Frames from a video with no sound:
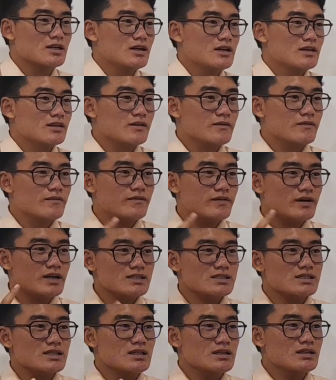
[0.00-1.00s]
the first
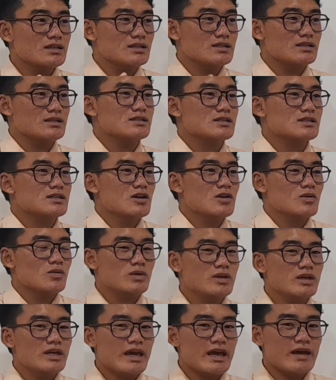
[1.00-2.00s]
thing is we
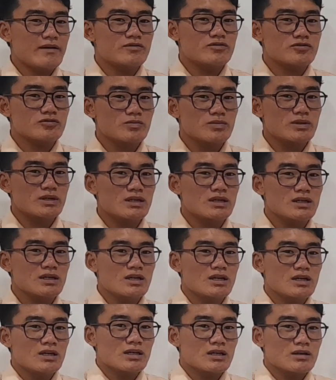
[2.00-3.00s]
have to be
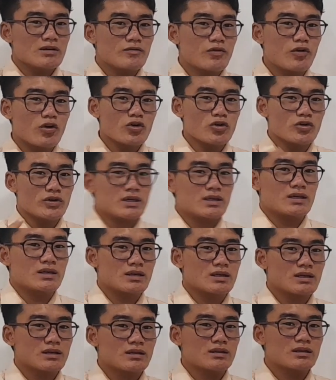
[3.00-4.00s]
following
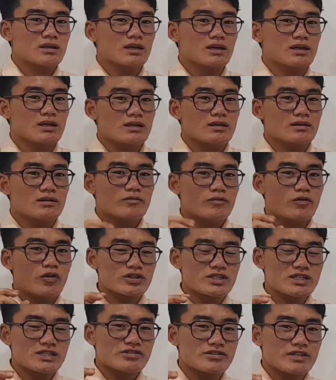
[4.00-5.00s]
the
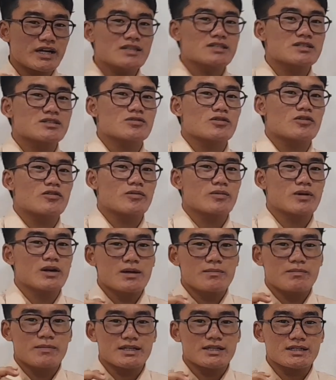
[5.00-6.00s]
14 rights of
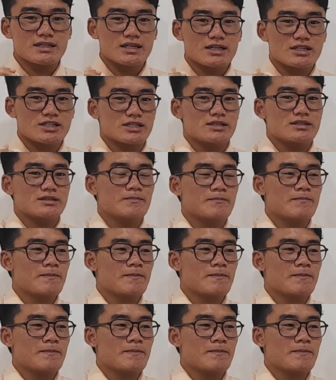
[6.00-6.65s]
medication,